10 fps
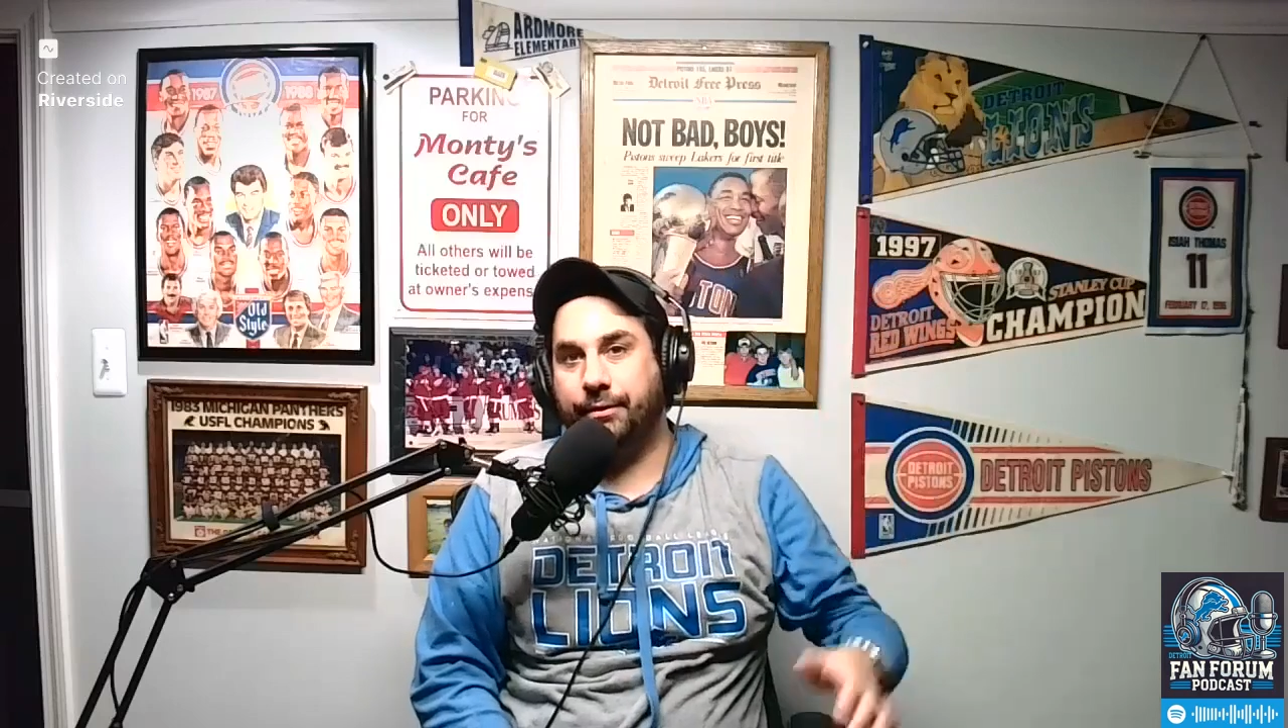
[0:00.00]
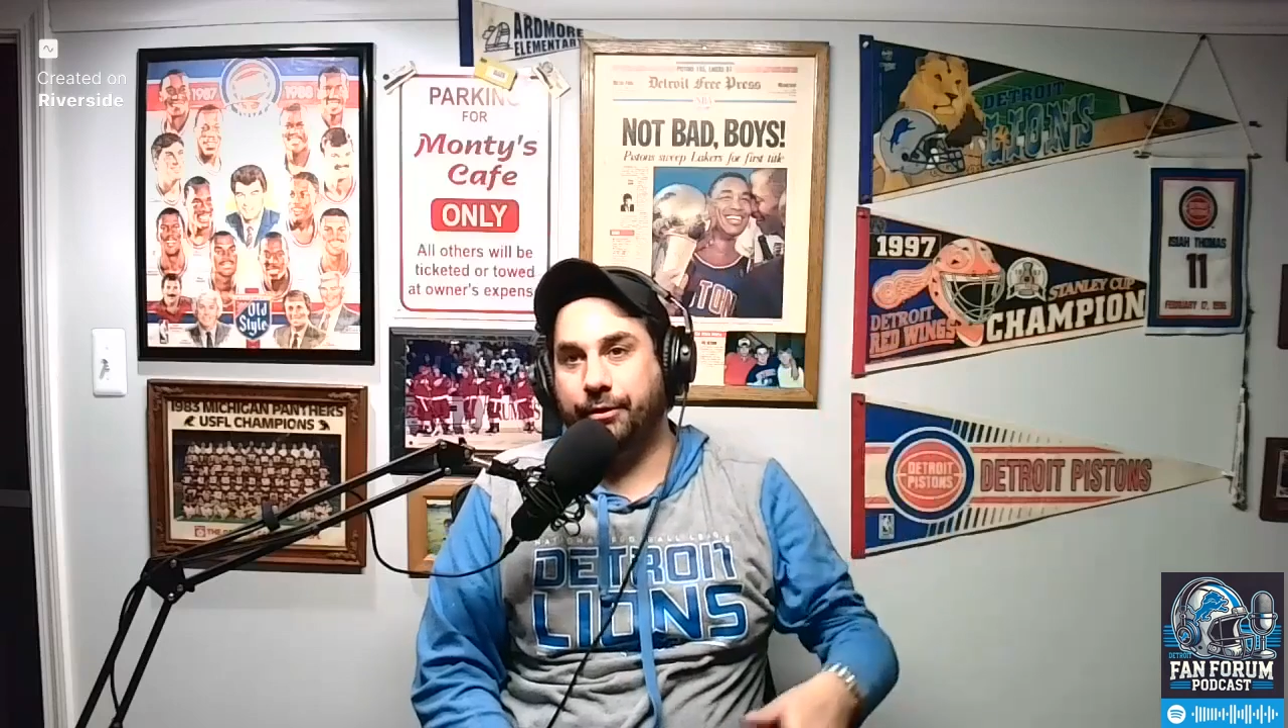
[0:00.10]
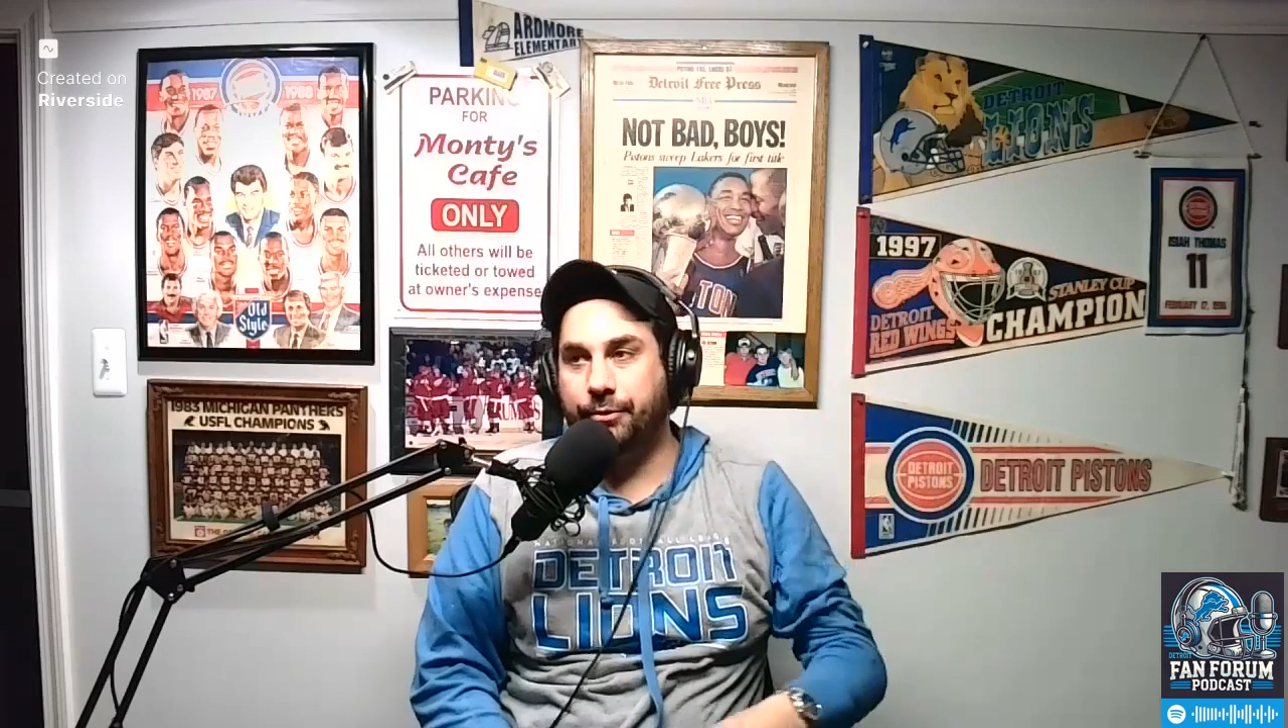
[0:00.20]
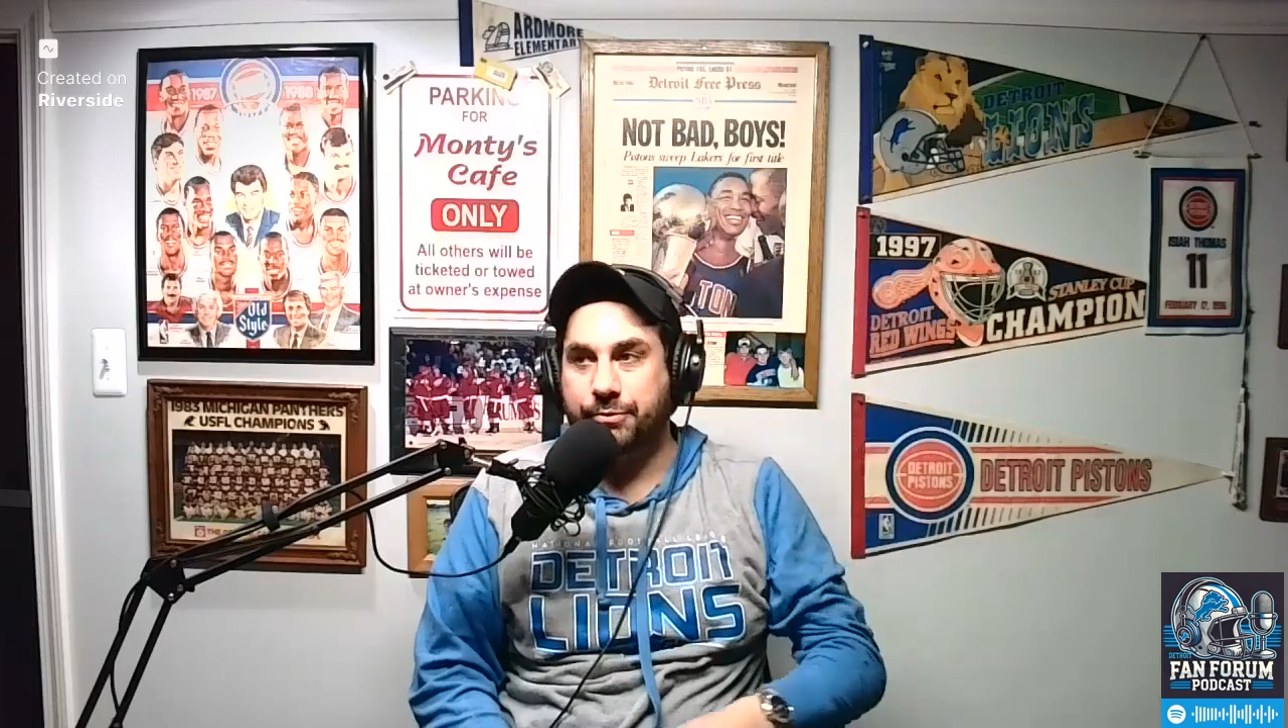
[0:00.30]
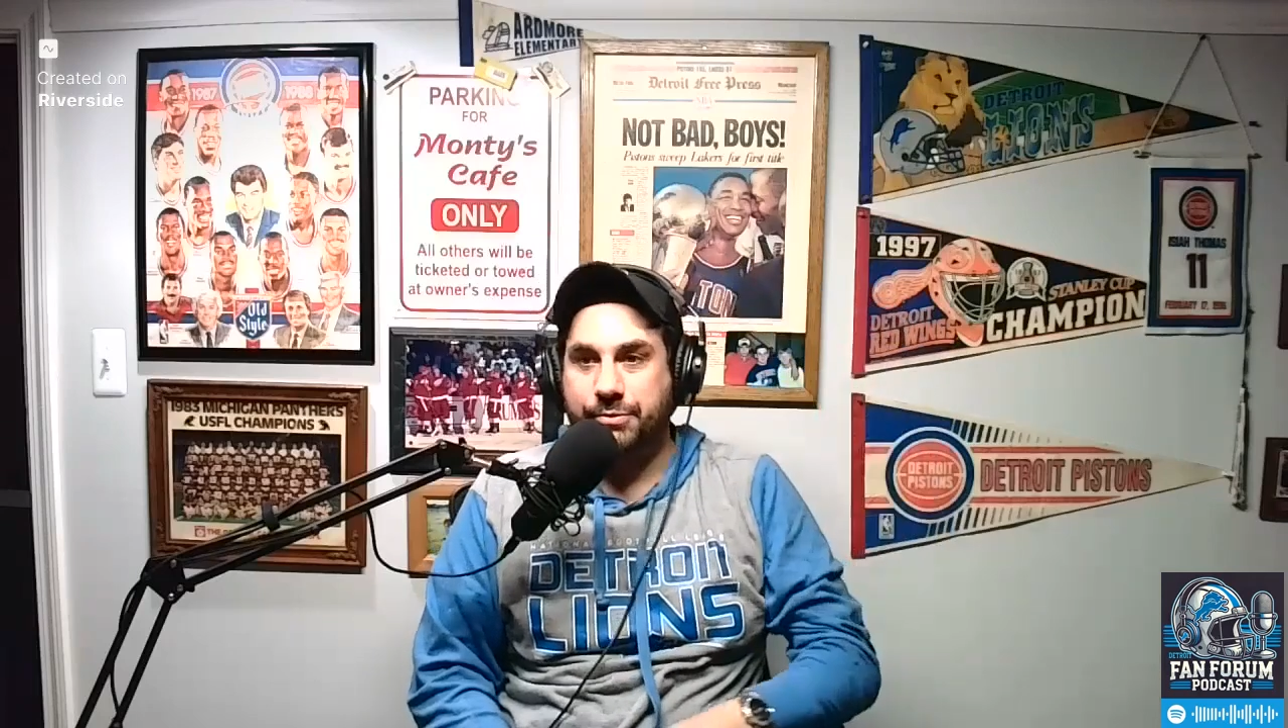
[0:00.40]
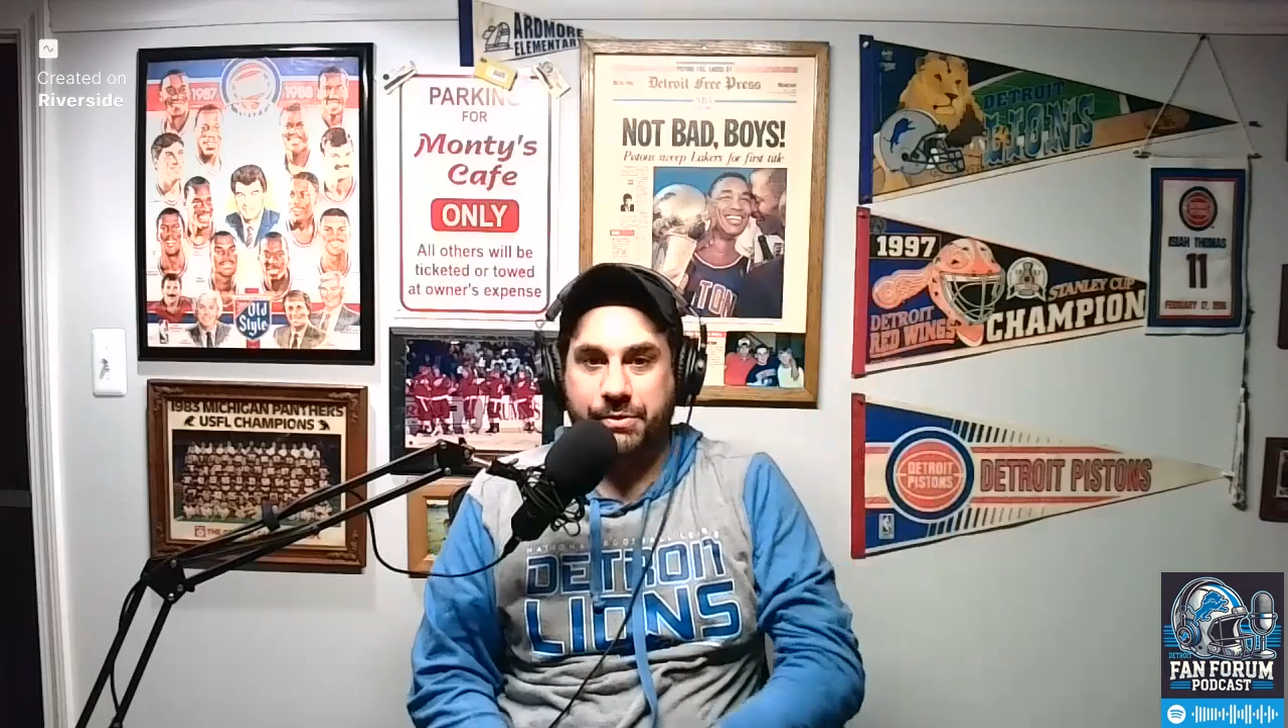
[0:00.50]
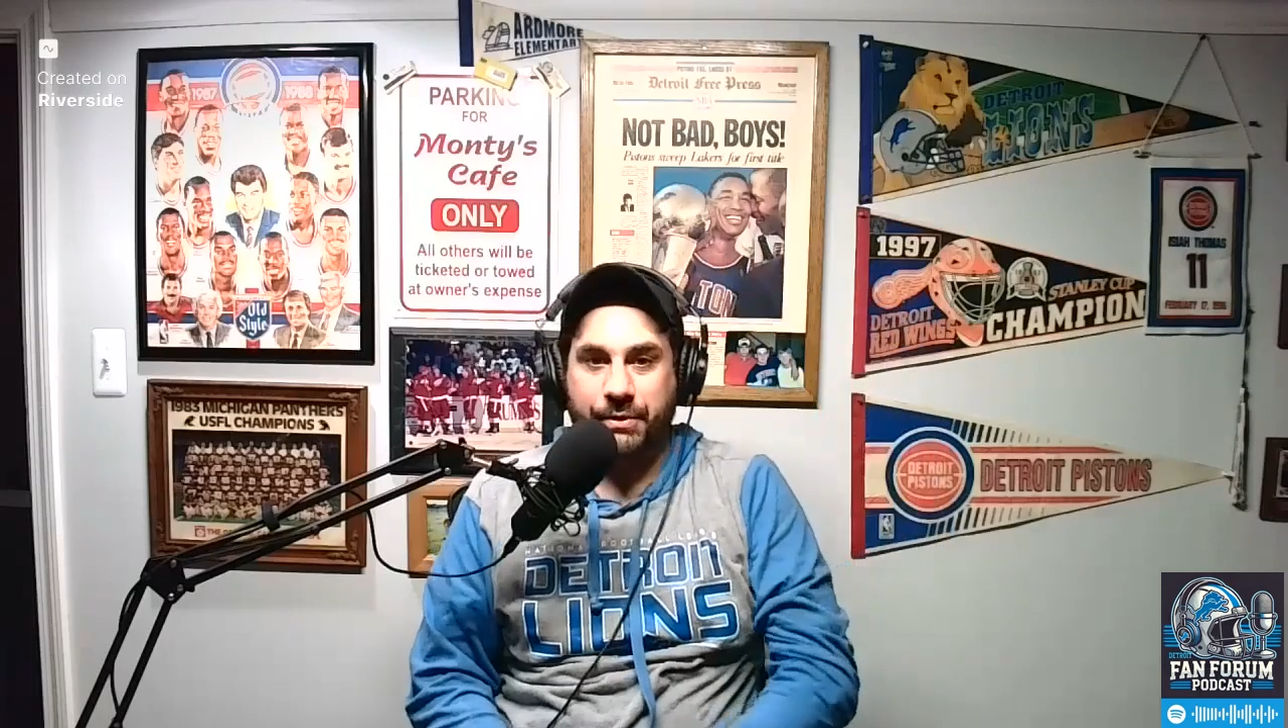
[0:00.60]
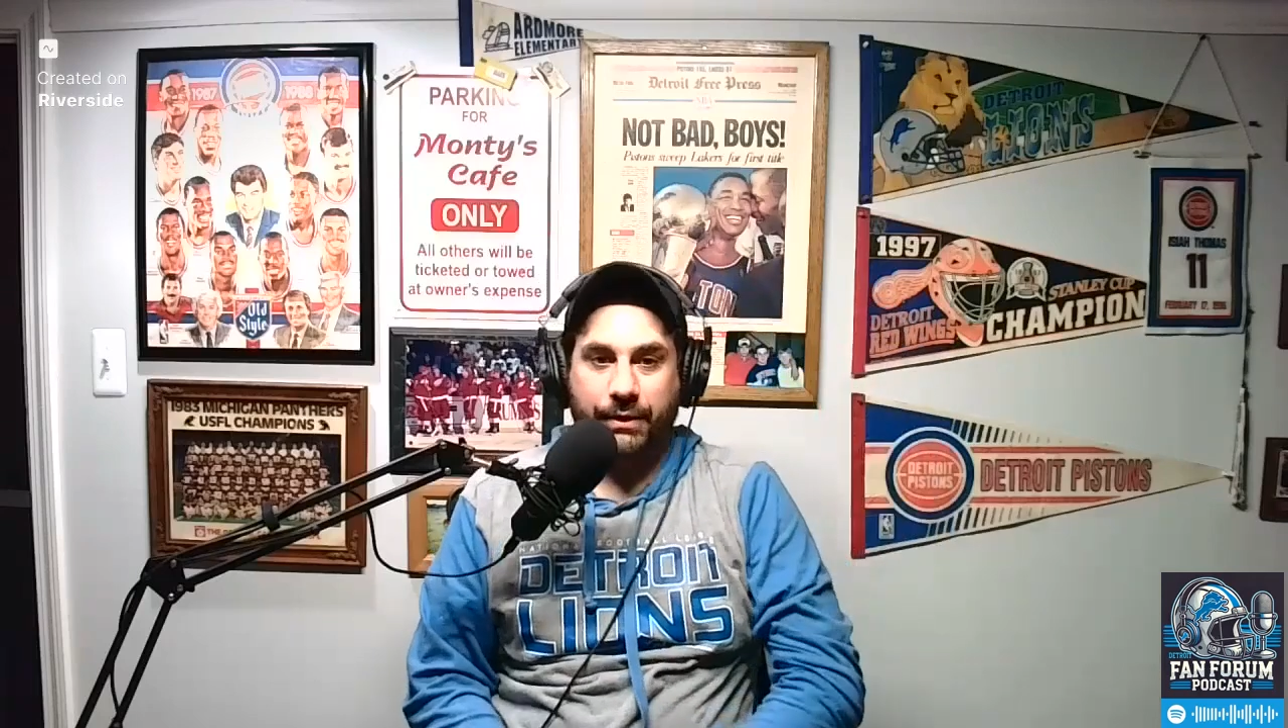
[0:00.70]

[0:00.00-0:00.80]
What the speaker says: used